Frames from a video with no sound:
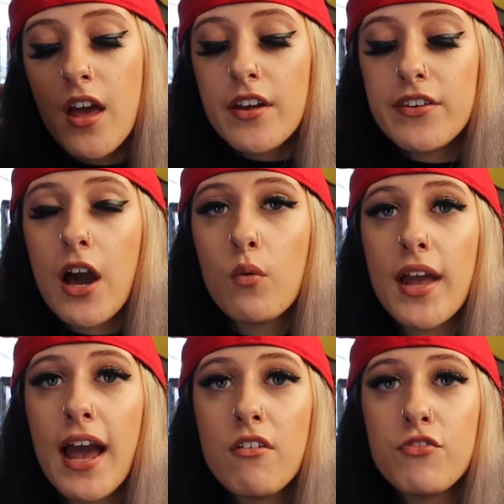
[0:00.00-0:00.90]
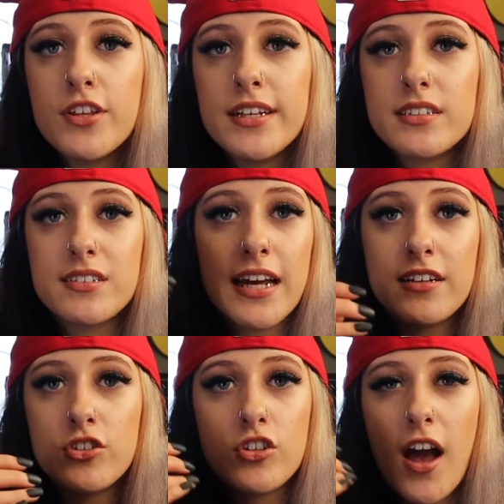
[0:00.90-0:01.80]
Now we have the
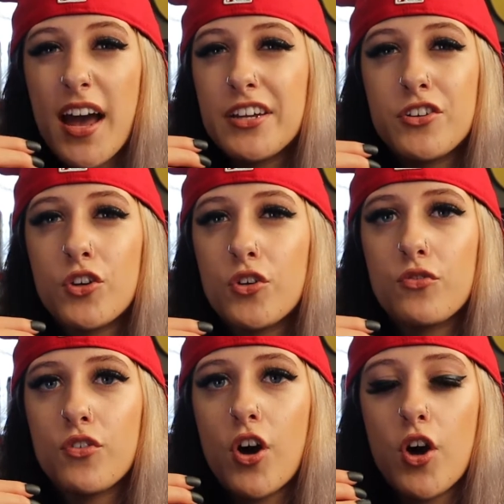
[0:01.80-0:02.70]
standard kind of